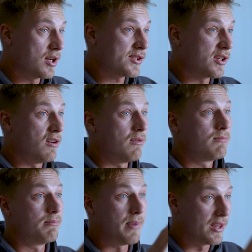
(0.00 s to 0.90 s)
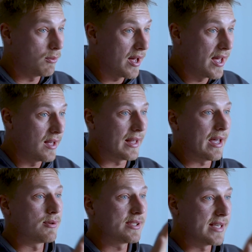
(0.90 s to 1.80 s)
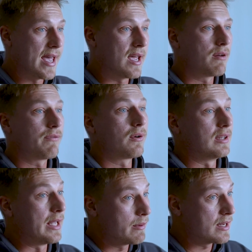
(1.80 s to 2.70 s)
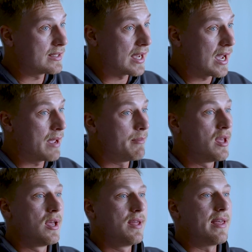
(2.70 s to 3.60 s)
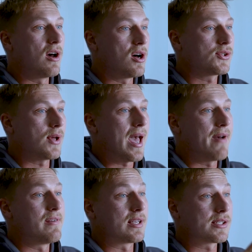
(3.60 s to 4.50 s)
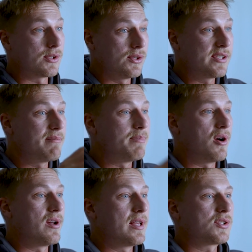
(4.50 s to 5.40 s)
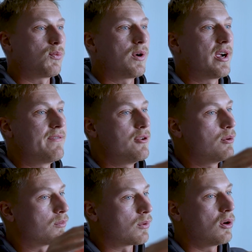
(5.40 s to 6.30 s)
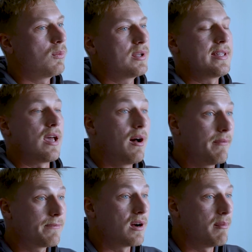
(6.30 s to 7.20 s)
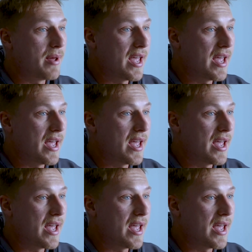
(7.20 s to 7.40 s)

Also, by the way, like I was saying, for a limited time, they also have an exclusive bonus where if you enroll with the upfront